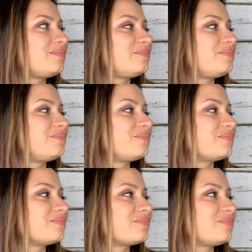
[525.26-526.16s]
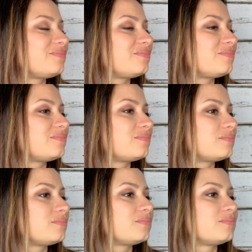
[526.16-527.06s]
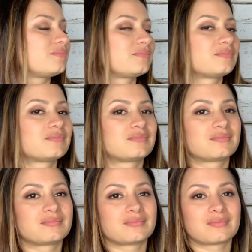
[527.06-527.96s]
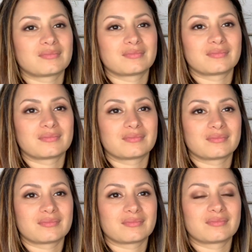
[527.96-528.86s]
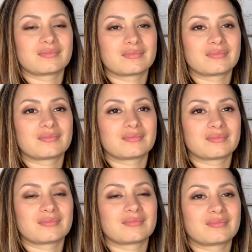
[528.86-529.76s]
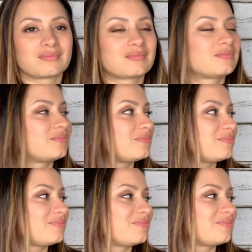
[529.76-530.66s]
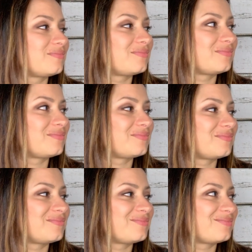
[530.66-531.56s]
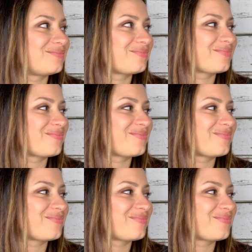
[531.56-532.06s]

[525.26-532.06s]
(not speaking)